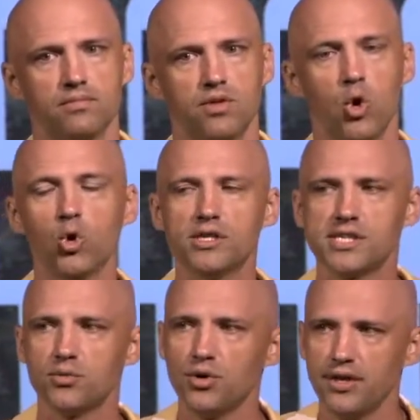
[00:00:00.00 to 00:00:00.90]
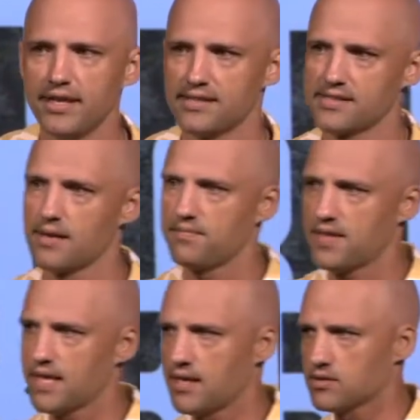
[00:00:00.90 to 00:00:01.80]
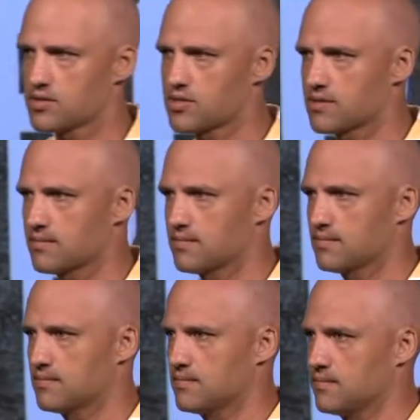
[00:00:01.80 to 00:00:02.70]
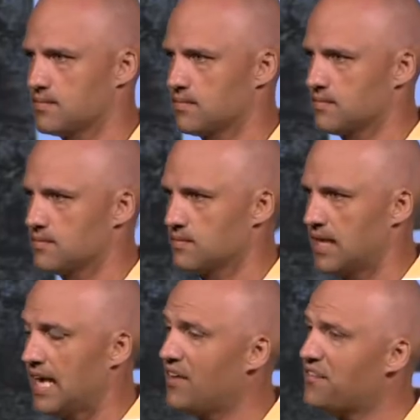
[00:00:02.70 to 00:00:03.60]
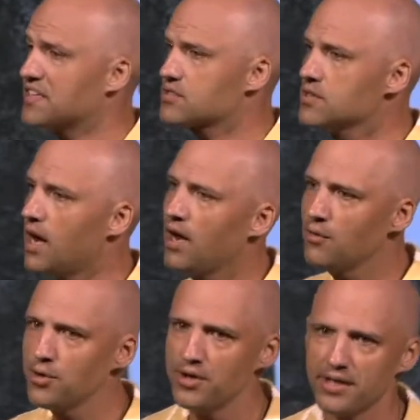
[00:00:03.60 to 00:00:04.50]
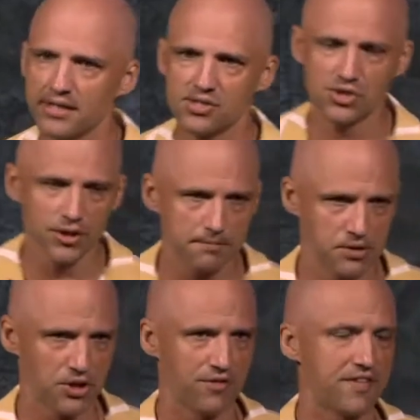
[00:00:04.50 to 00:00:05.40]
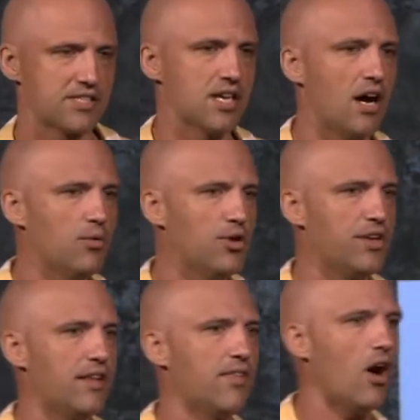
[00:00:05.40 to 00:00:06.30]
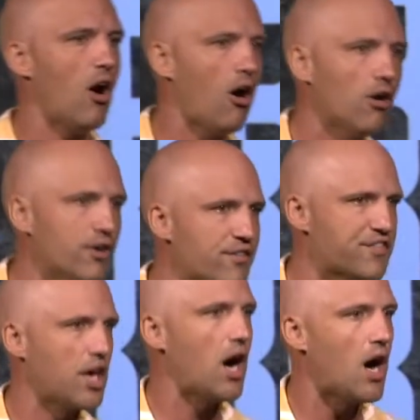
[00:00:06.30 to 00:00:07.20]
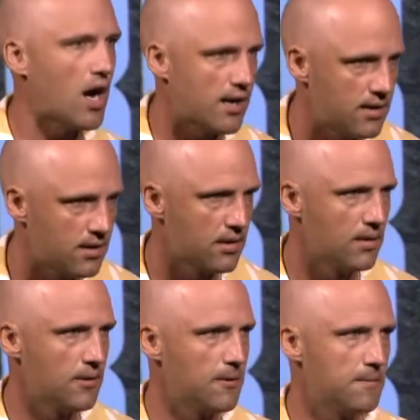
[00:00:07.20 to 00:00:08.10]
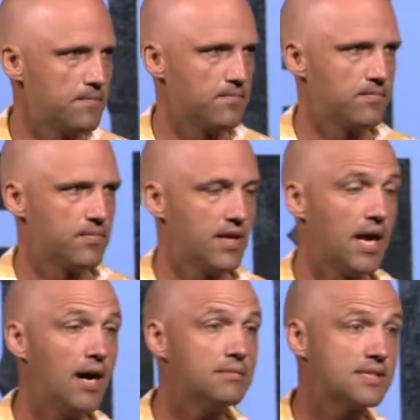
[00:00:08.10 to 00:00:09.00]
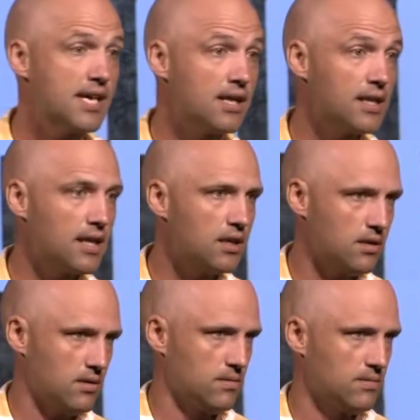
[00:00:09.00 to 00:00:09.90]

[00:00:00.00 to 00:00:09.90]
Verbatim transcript: or is it rooted in something else? If it's not rooted in Scripture, if it's not rooted in the heart of God, then I'm telling you,